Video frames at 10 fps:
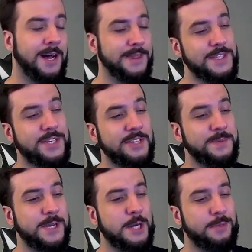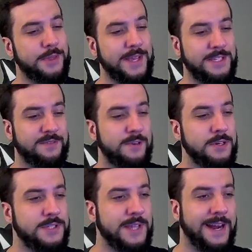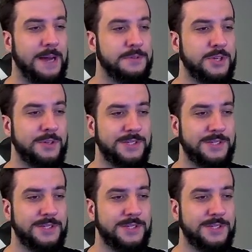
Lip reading: this tells me a couple things. First, that Obstagoon